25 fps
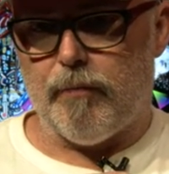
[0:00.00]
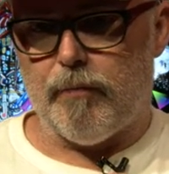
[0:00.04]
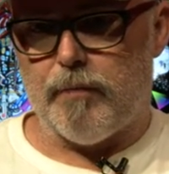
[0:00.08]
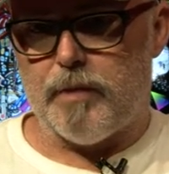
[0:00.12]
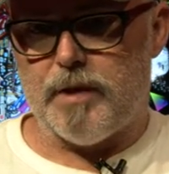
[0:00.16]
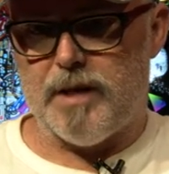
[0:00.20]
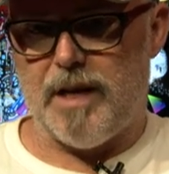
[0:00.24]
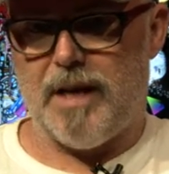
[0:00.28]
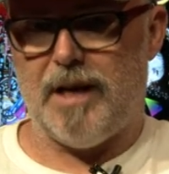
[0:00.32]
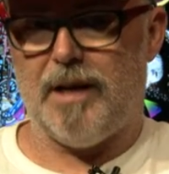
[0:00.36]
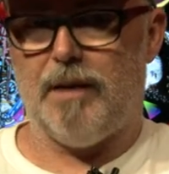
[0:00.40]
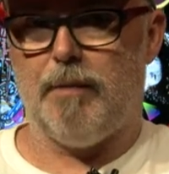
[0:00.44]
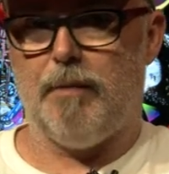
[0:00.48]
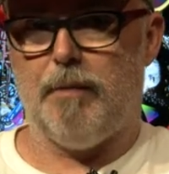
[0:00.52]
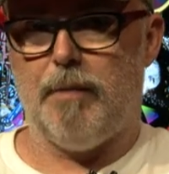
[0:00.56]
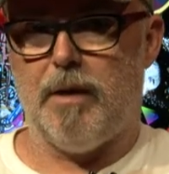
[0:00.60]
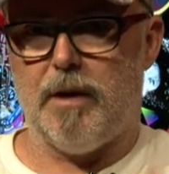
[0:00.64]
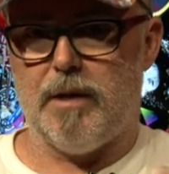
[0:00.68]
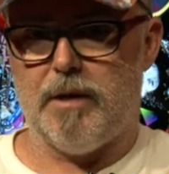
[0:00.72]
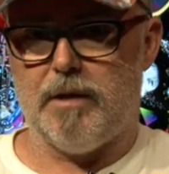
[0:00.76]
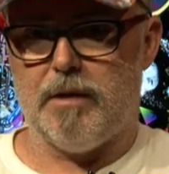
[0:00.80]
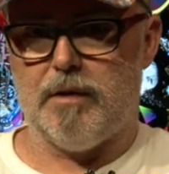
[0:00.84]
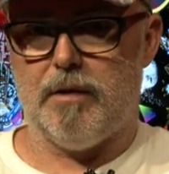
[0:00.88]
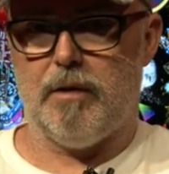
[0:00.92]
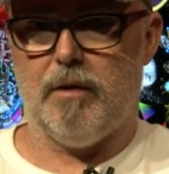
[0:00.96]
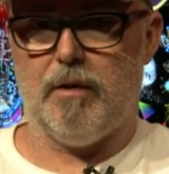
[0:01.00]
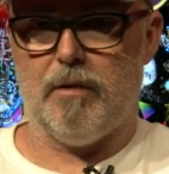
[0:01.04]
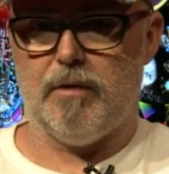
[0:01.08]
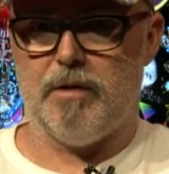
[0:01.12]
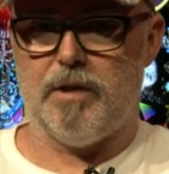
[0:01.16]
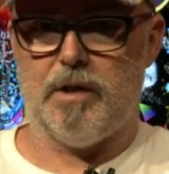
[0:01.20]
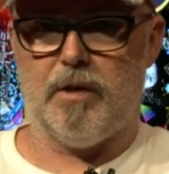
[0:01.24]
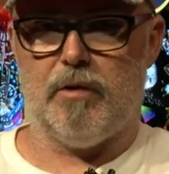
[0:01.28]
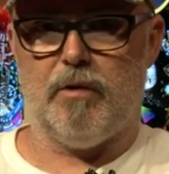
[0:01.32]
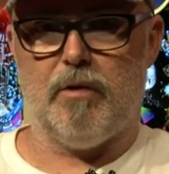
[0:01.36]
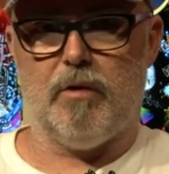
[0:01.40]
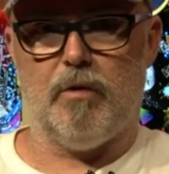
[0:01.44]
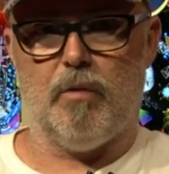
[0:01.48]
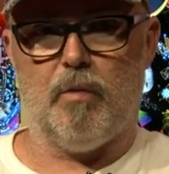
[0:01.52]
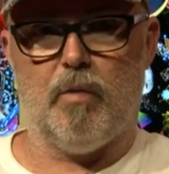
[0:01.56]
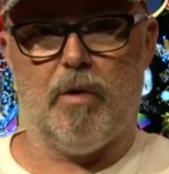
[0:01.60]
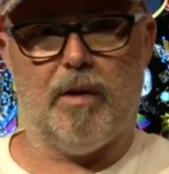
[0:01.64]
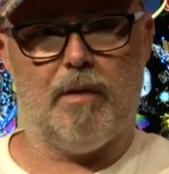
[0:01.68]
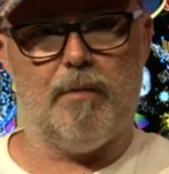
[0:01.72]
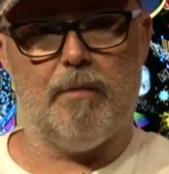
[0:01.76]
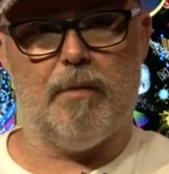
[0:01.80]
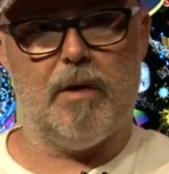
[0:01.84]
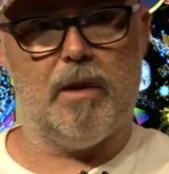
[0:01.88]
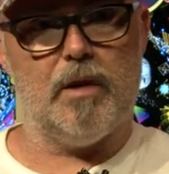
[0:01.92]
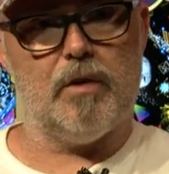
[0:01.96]
tech base, you know, zero and
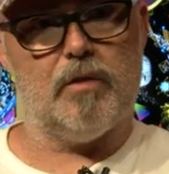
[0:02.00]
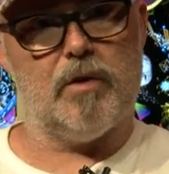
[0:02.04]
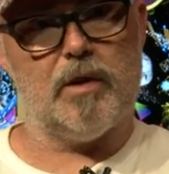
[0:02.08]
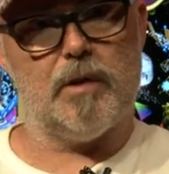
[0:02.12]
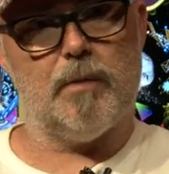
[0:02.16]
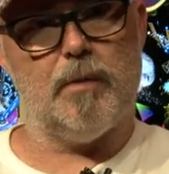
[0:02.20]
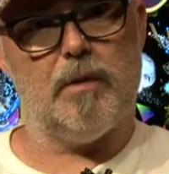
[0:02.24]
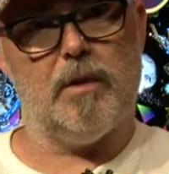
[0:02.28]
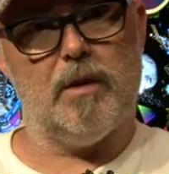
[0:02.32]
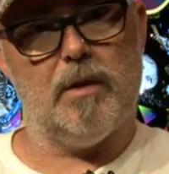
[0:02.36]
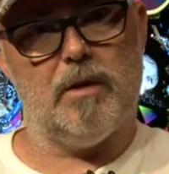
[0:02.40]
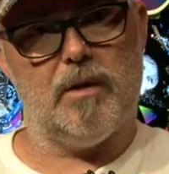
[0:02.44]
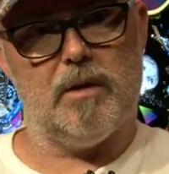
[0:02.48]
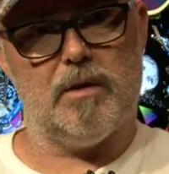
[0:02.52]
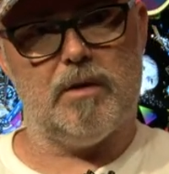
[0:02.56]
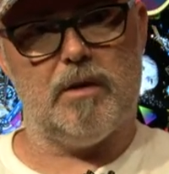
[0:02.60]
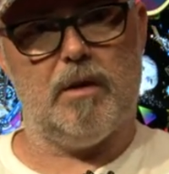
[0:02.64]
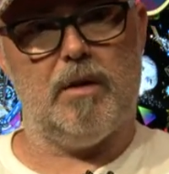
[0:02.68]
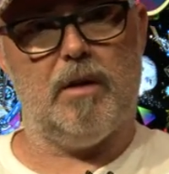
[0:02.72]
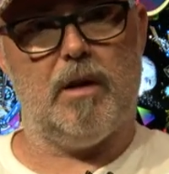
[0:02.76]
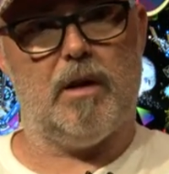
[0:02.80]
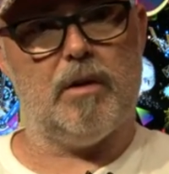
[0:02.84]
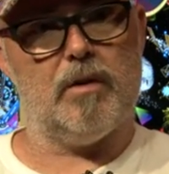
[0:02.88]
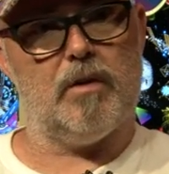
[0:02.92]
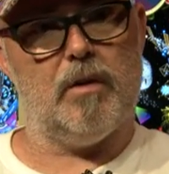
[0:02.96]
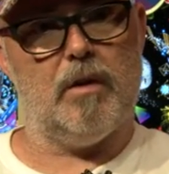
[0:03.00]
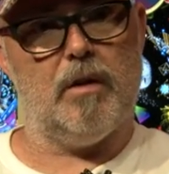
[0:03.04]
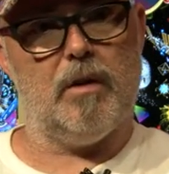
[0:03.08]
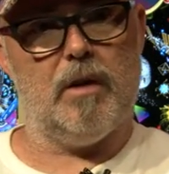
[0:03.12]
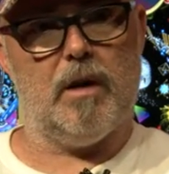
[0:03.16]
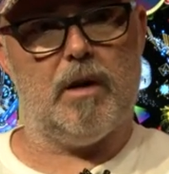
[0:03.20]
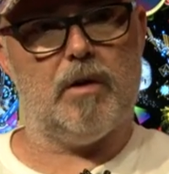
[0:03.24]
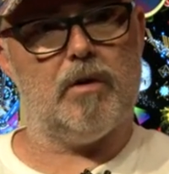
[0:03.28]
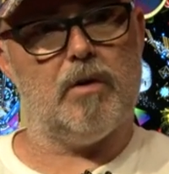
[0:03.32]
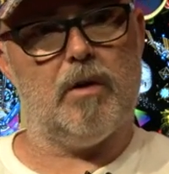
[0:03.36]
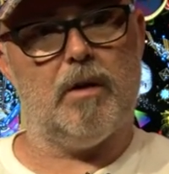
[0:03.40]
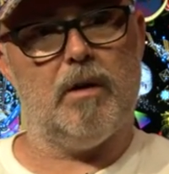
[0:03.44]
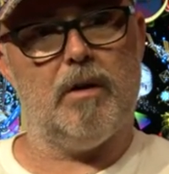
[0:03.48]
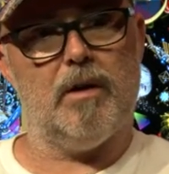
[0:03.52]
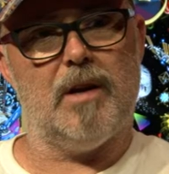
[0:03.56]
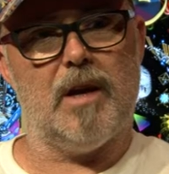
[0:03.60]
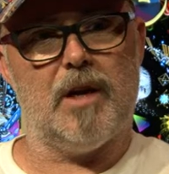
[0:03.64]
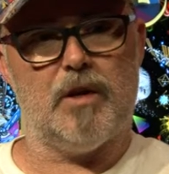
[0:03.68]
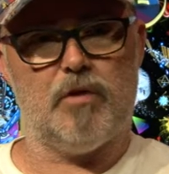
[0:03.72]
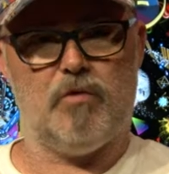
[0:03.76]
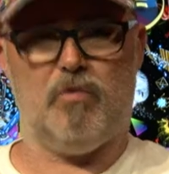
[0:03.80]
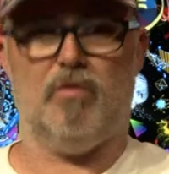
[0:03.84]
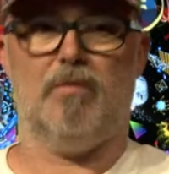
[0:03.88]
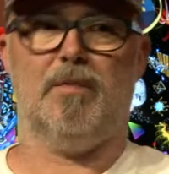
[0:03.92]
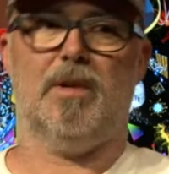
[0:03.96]
one matrix, but then there's a, nat- a, nat- a
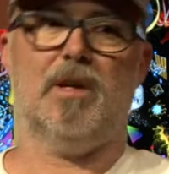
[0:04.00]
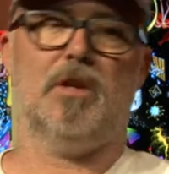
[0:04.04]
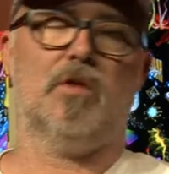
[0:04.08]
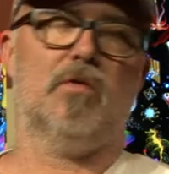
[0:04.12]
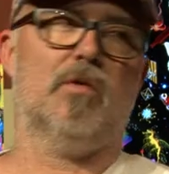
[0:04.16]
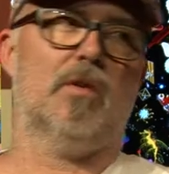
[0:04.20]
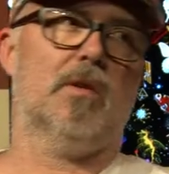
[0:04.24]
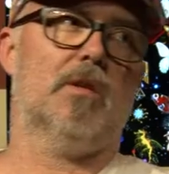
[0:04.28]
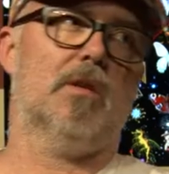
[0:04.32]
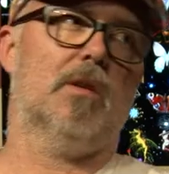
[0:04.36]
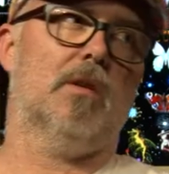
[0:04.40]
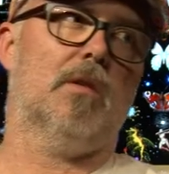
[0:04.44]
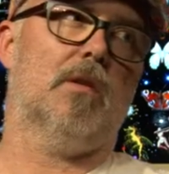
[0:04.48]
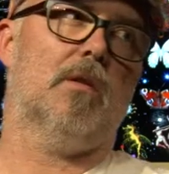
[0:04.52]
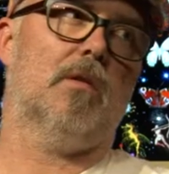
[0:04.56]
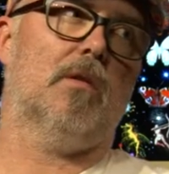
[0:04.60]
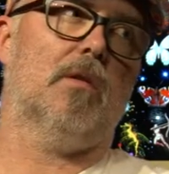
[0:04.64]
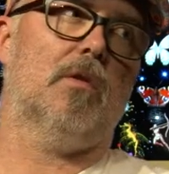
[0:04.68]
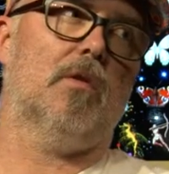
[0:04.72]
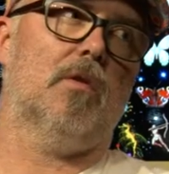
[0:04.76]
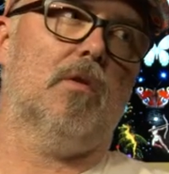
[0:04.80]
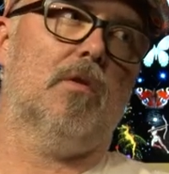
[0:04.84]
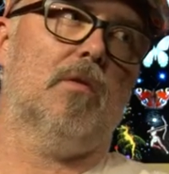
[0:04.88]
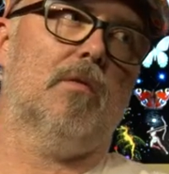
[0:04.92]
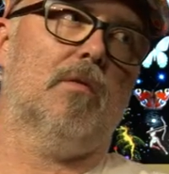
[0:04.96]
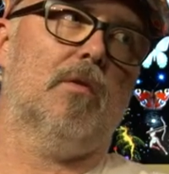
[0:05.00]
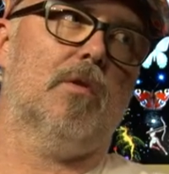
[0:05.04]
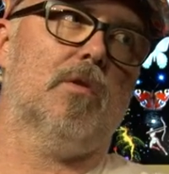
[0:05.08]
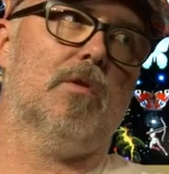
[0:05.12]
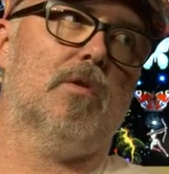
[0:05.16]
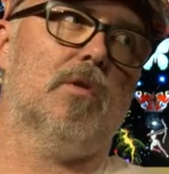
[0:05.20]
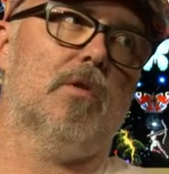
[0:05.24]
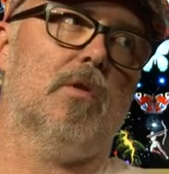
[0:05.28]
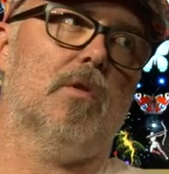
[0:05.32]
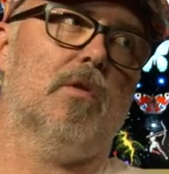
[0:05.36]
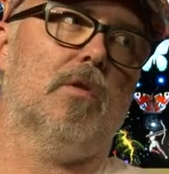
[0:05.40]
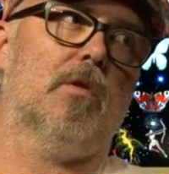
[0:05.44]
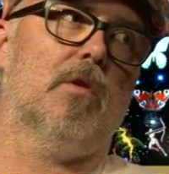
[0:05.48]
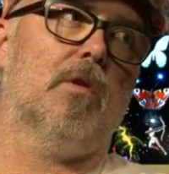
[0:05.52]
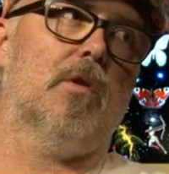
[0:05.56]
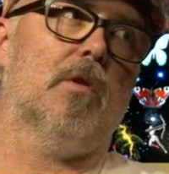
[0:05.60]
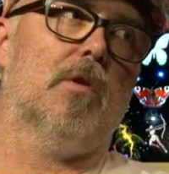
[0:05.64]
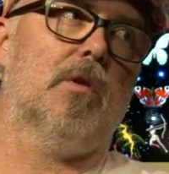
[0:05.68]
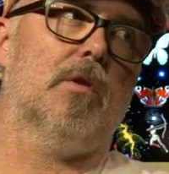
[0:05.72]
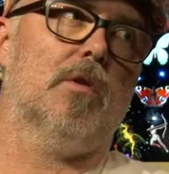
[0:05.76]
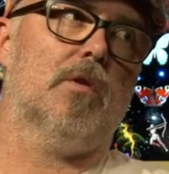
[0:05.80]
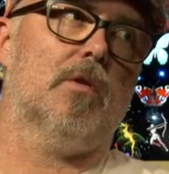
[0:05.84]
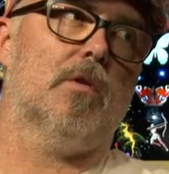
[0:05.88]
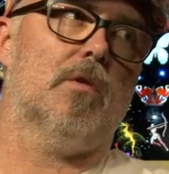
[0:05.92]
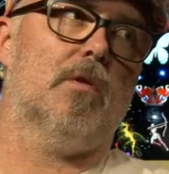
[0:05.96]
natural matrix in the universe, you know. Yeah. So